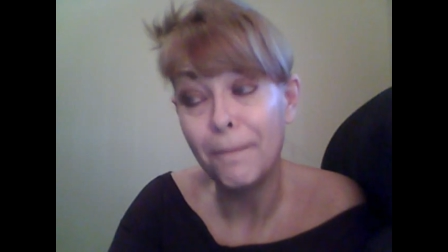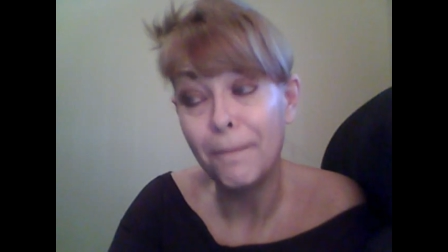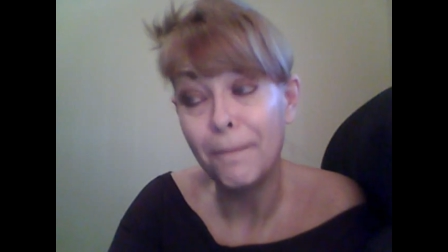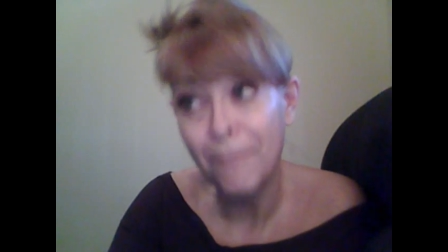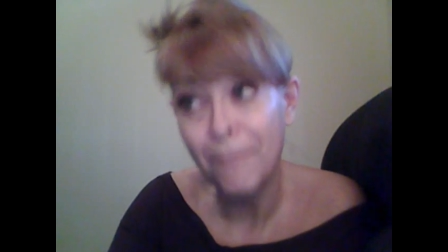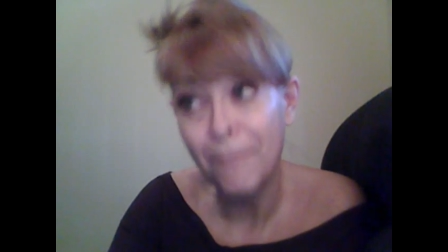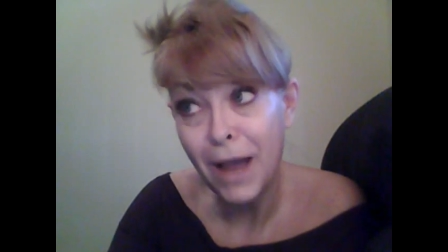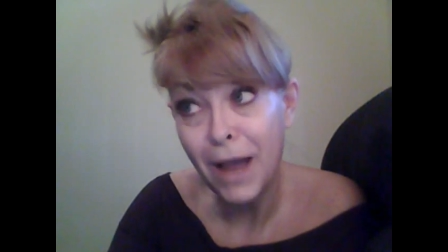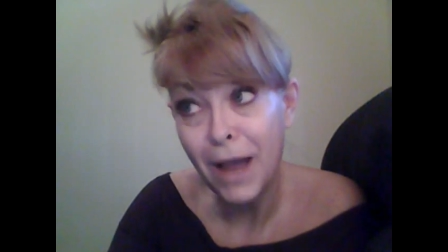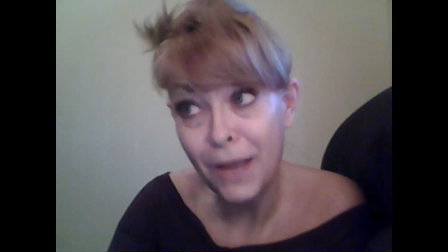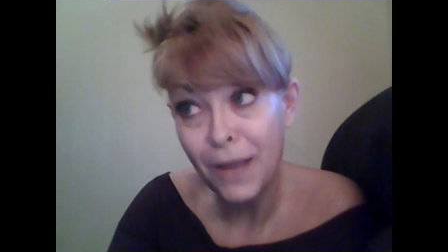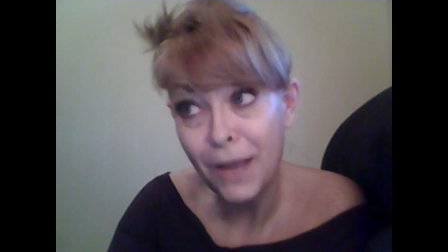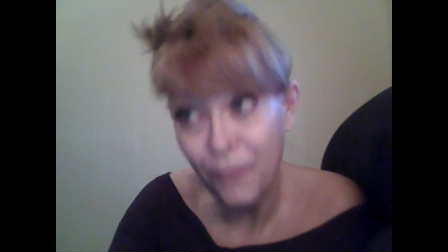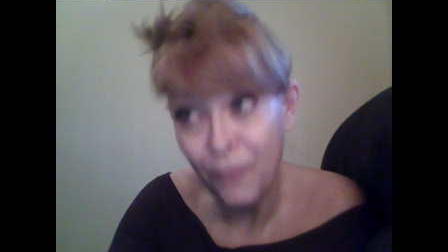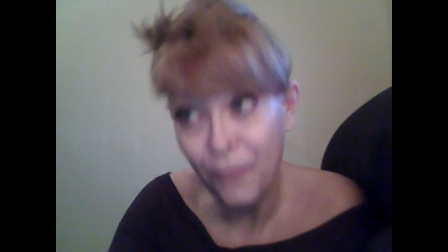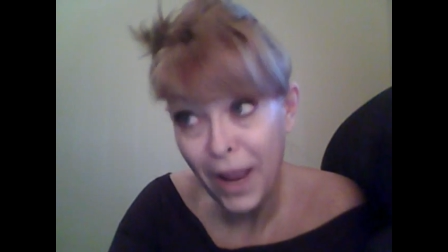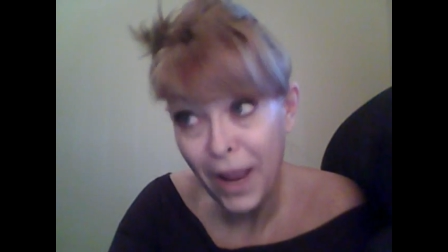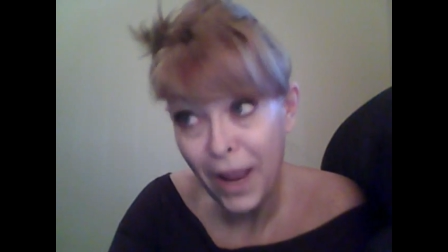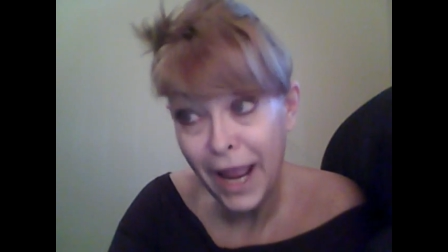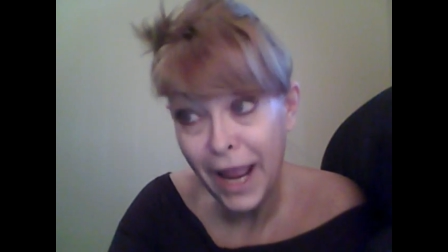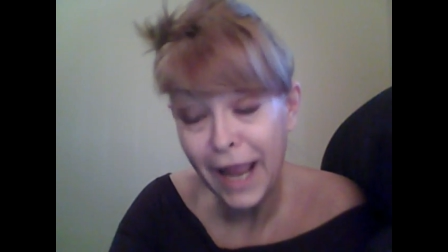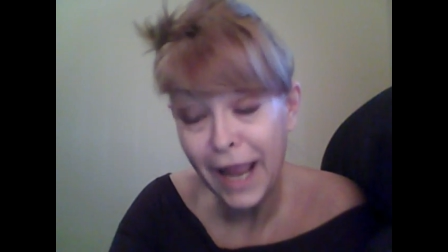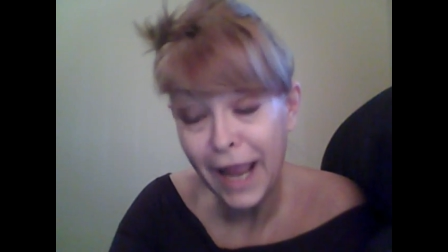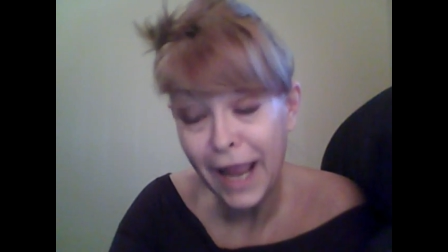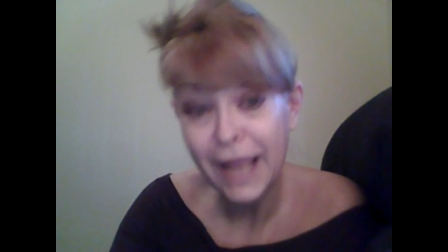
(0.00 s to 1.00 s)
my
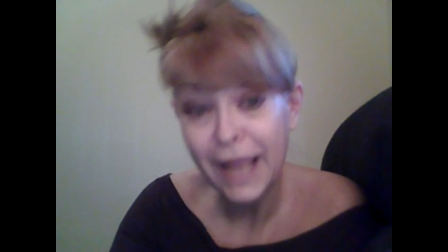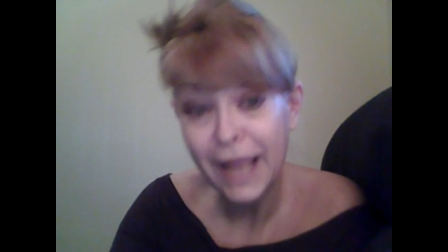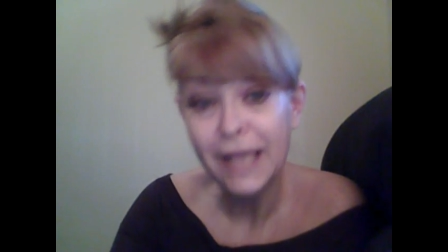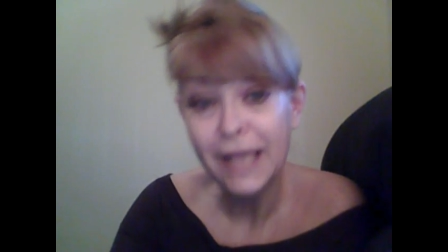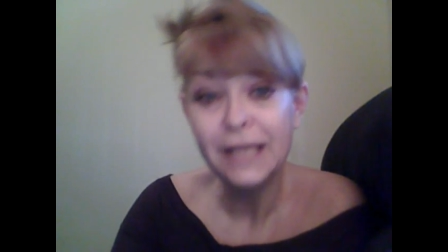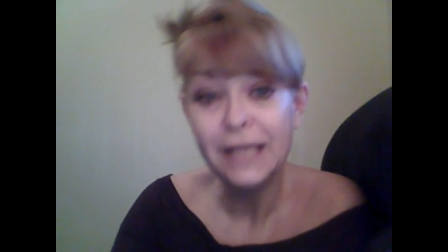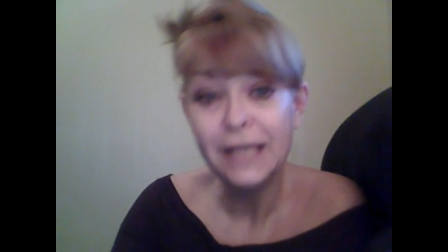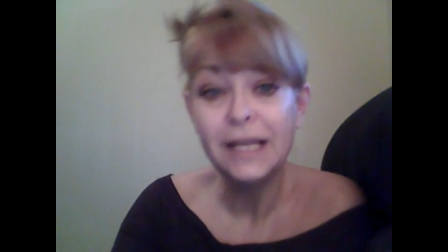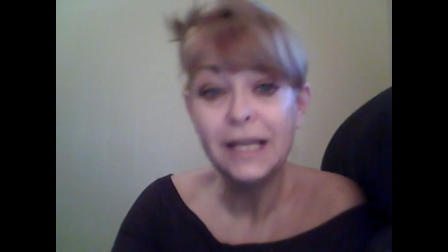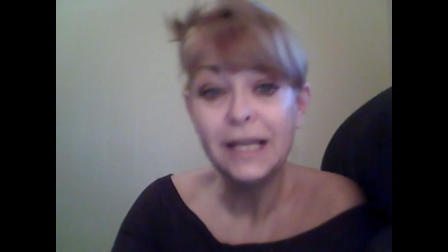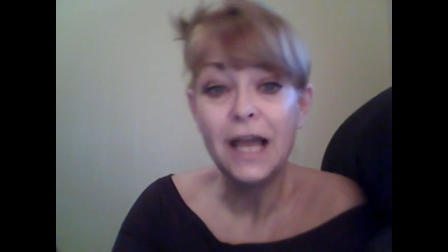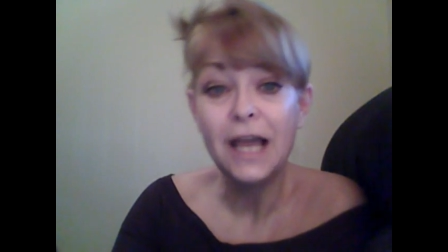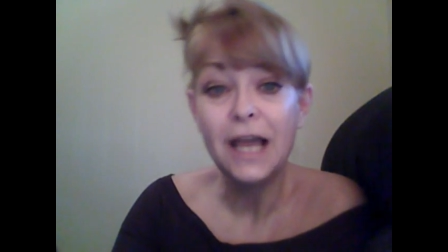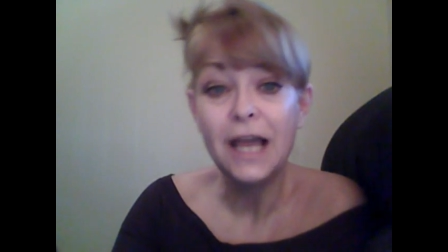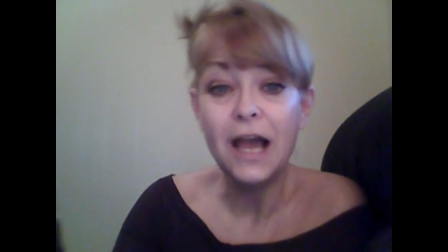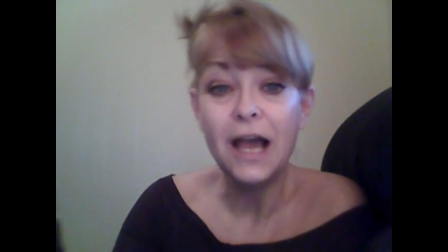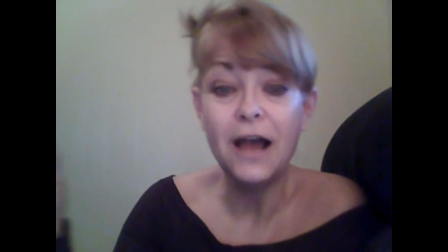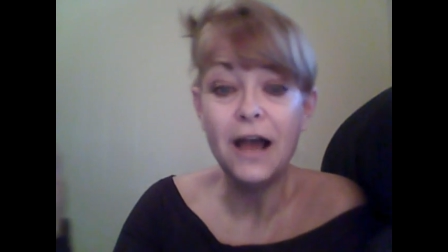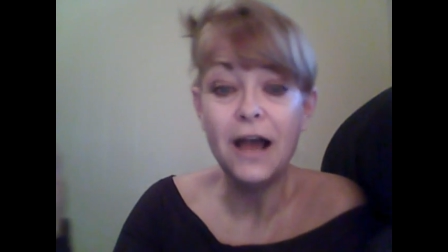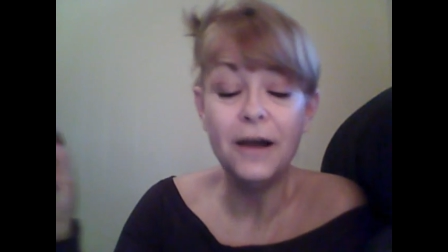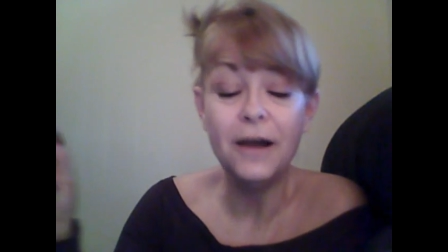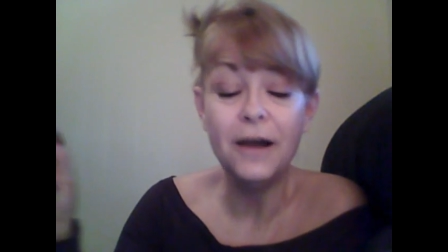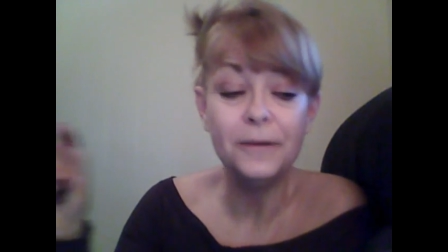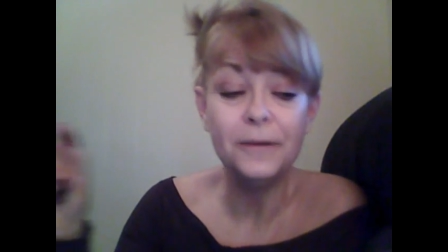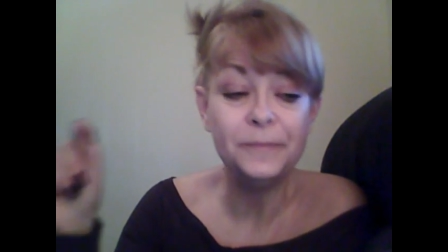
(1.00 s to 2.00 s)
way,
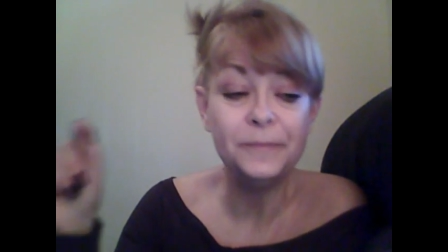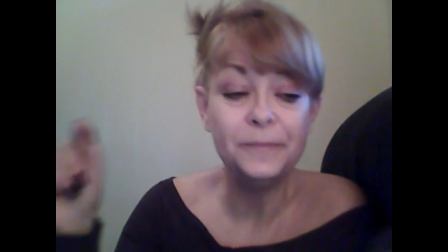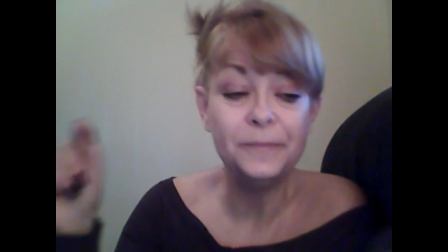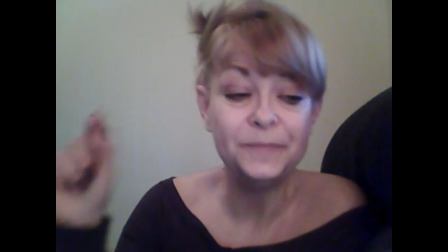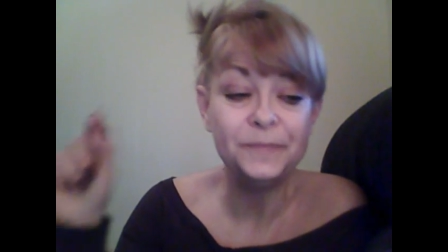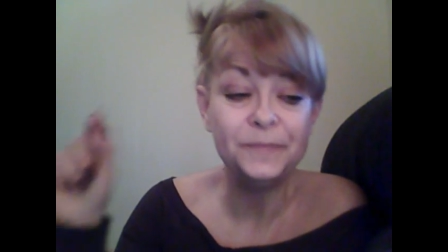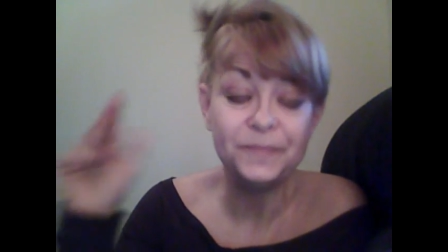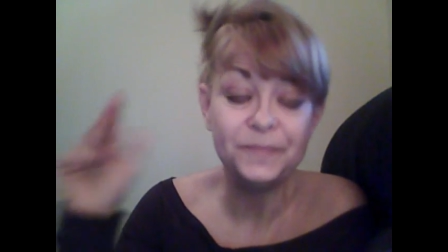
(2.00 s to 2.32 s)
um,